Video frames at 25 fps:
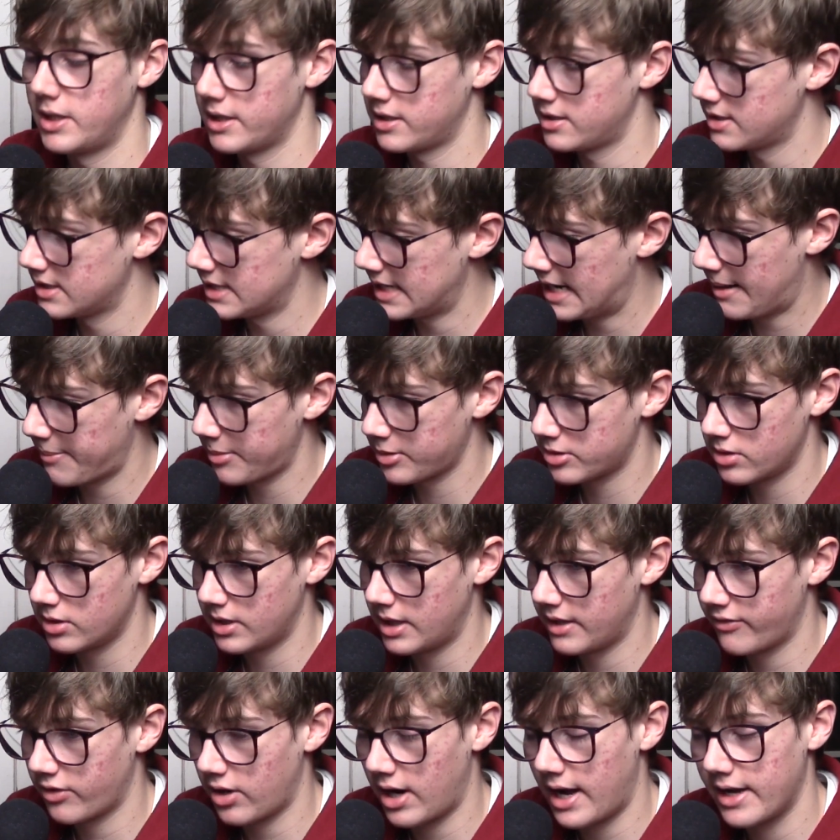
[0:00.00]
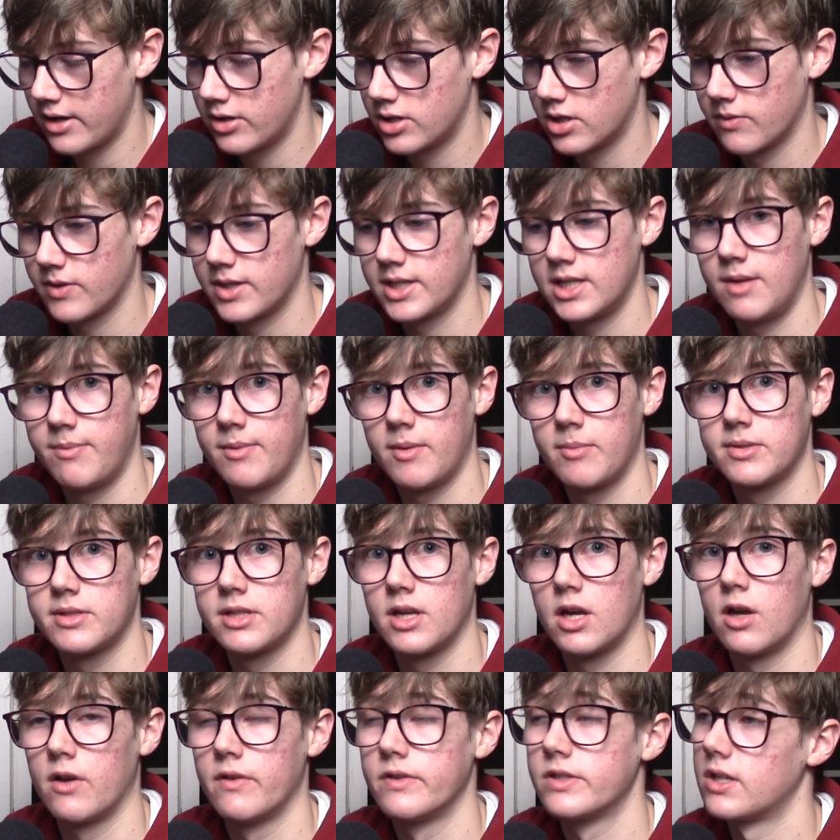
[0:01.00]
This is an opportunity for IU to redeem
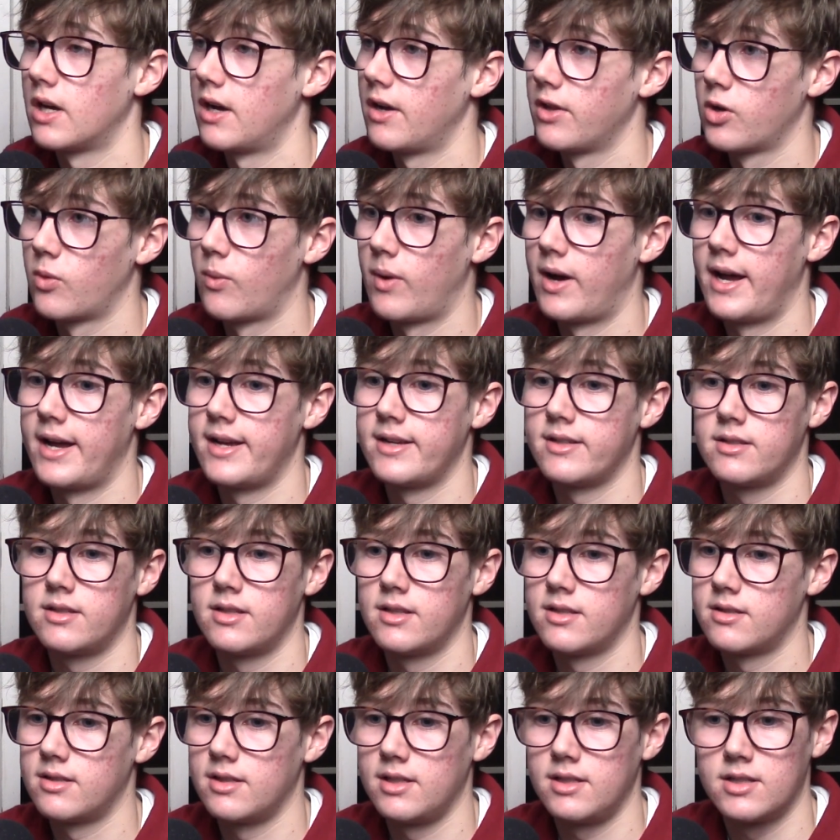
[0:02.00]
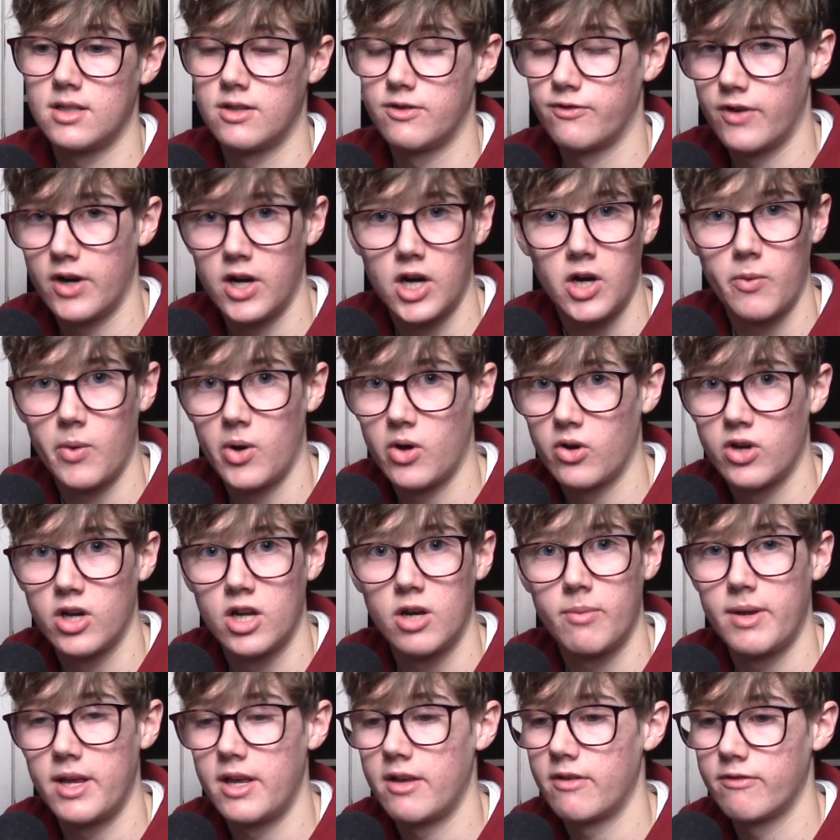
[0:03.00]
themselves. Otherwise, this season very well
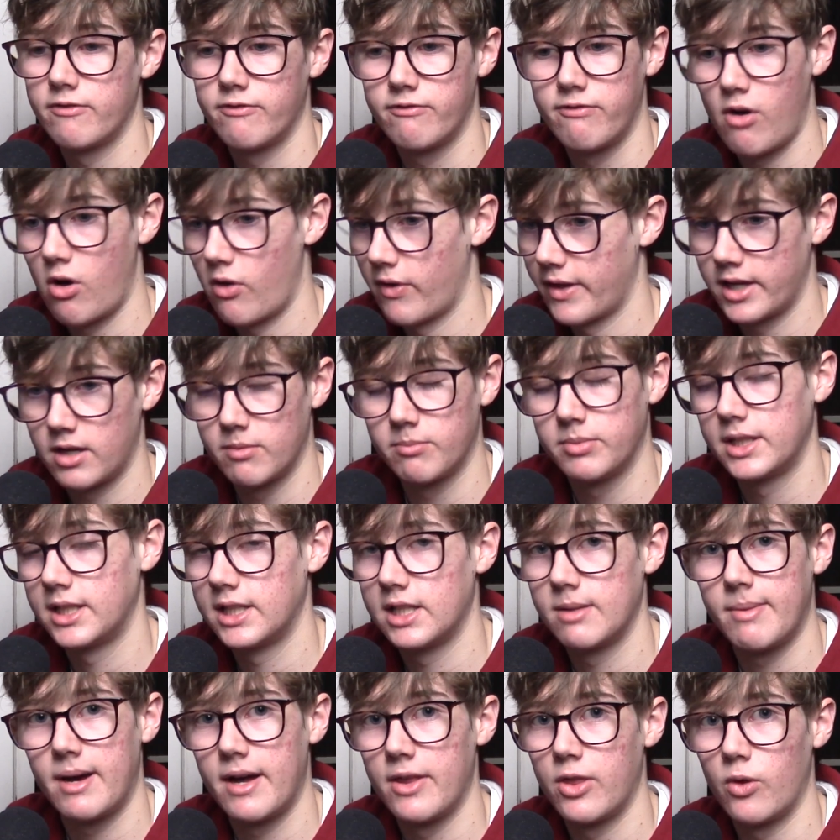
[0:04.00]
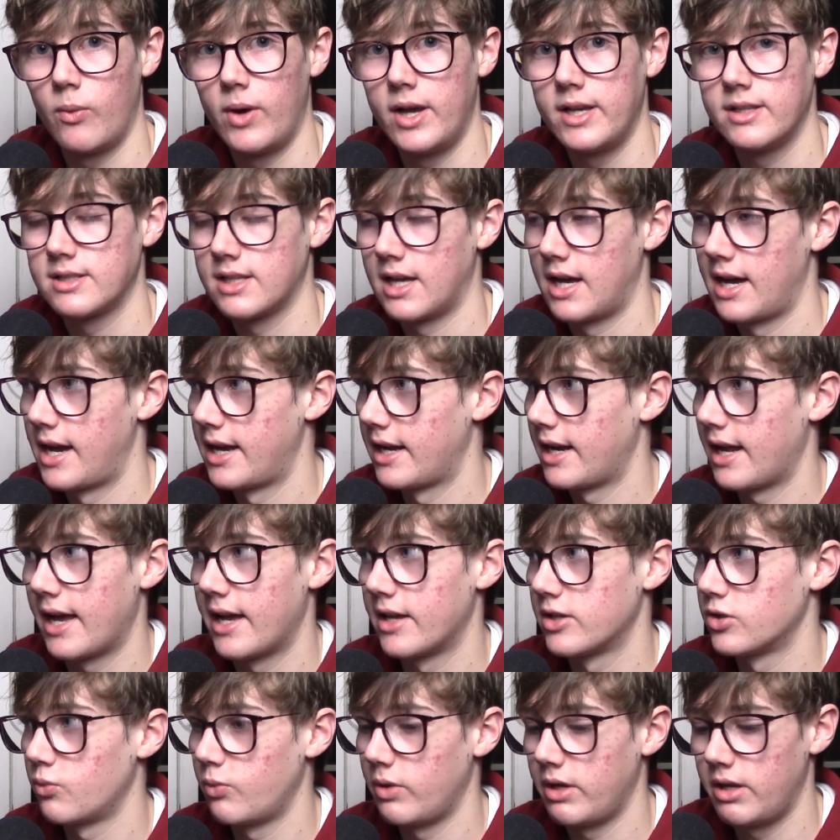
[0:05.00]
could be falling completely by the wayside
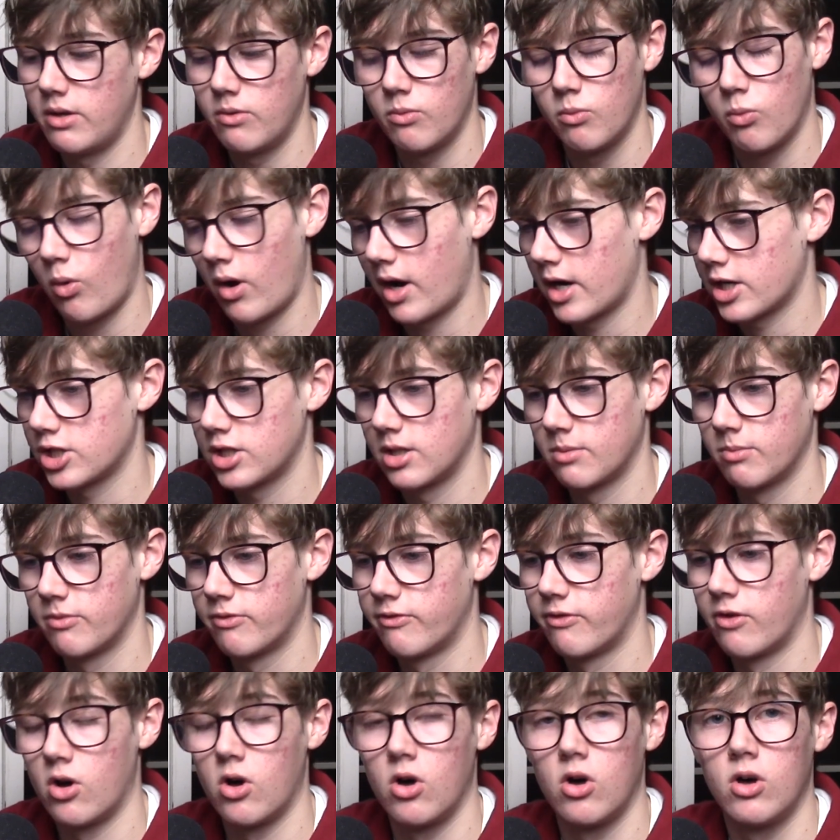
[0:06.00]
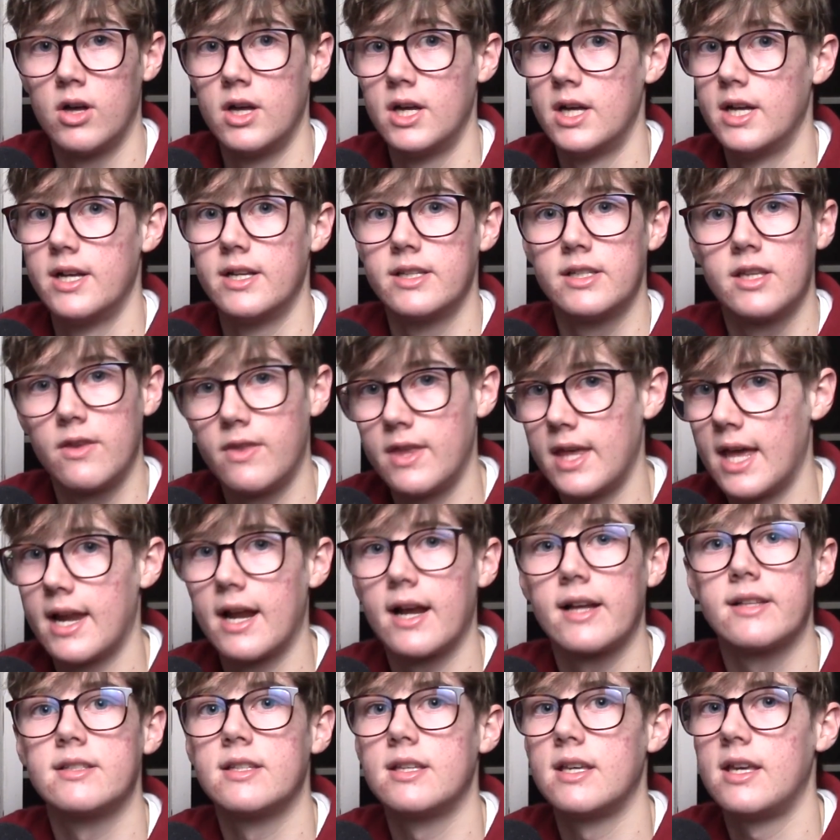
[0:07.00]
as we watch them fall to
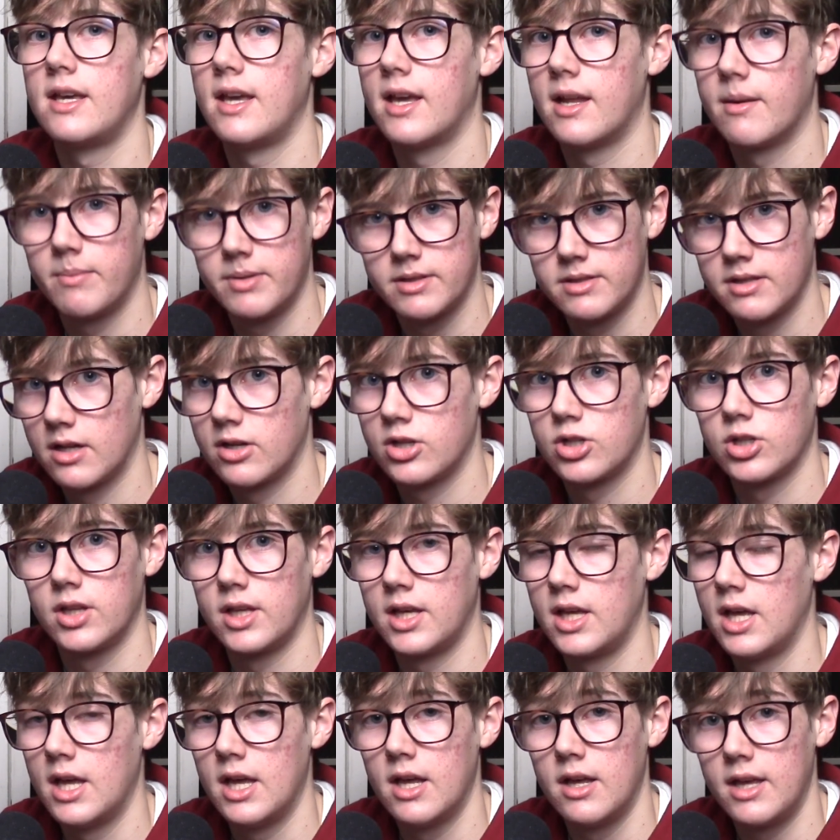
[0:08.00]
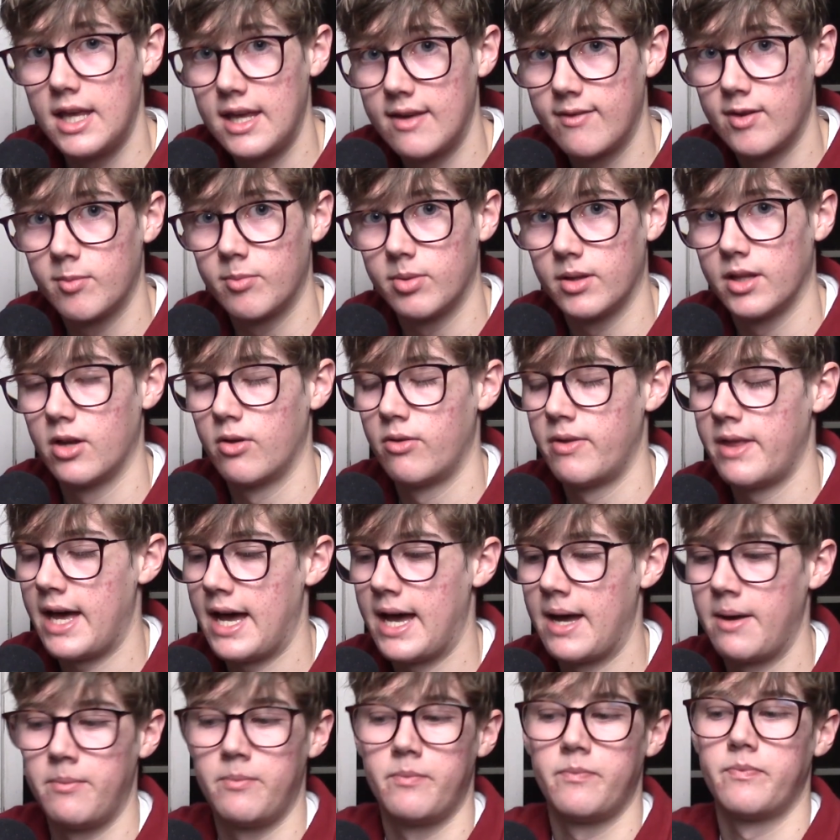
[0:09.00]
the NIT and potentially even below
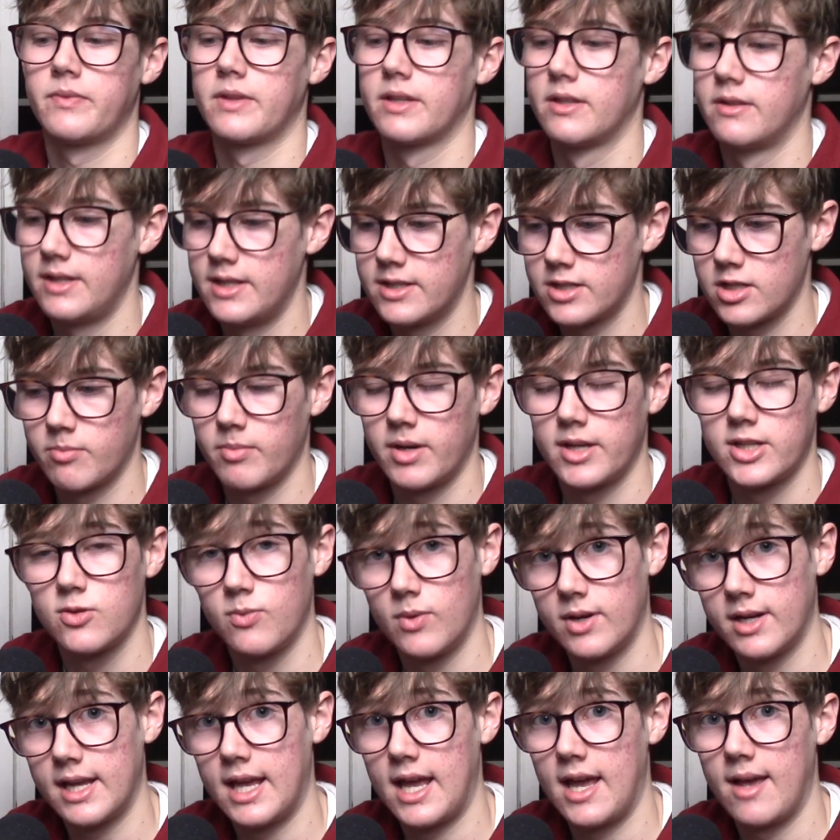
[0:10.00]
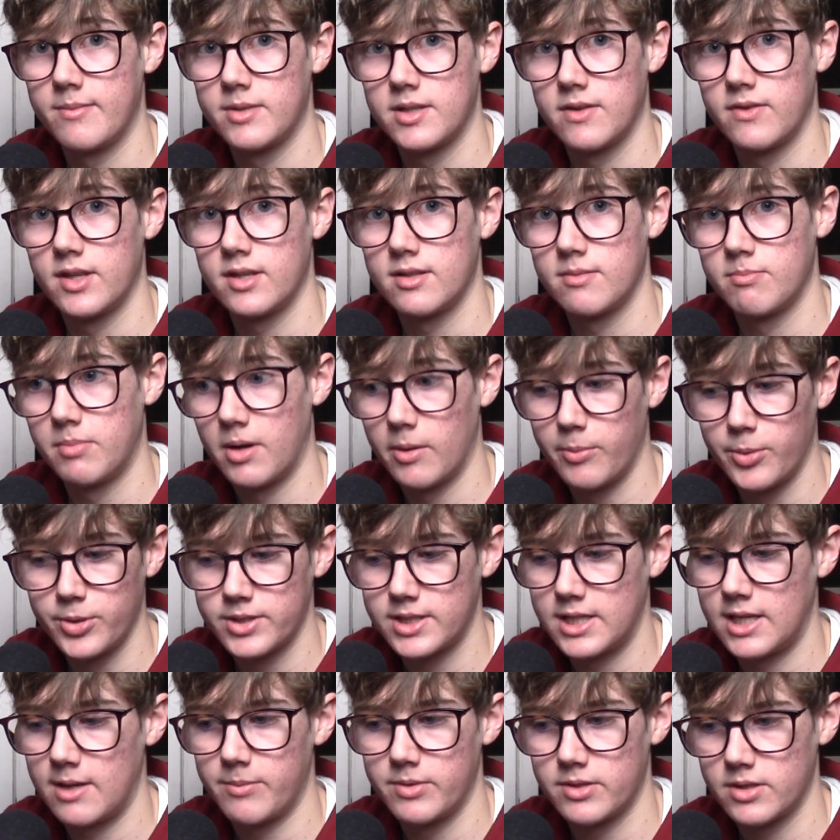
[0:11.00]
that. These are must-win games that this
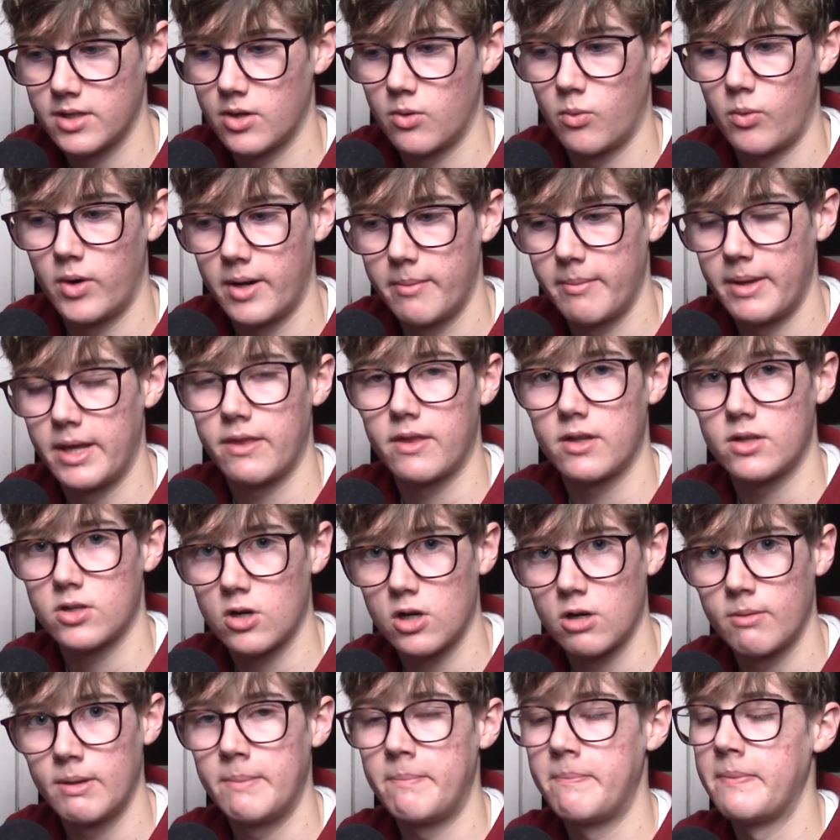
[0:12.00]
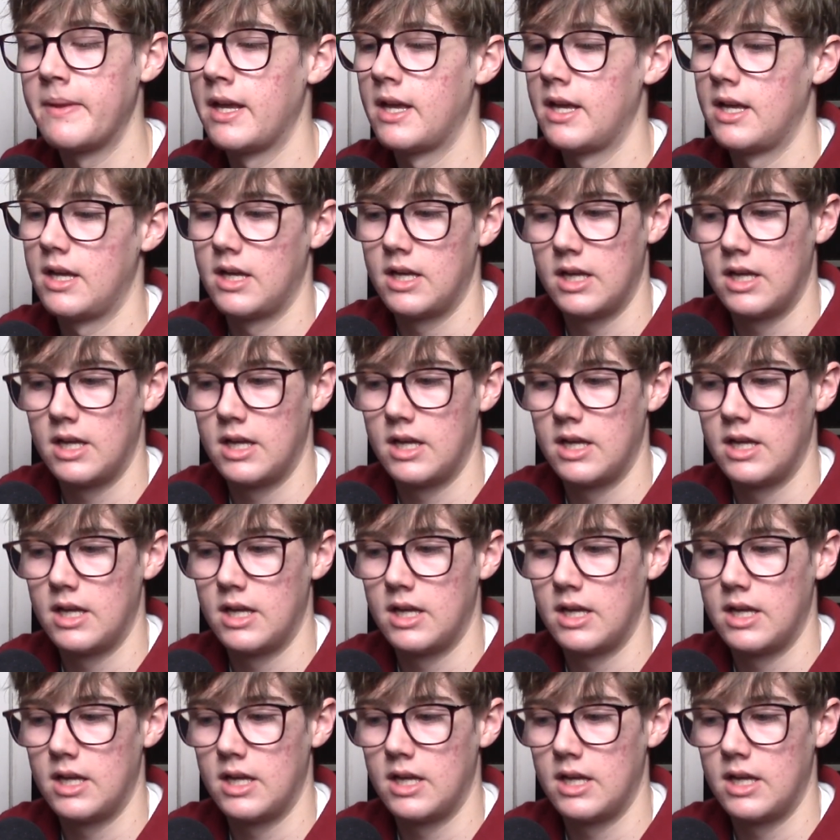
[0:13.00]
bubble team is going to want to make the tournament.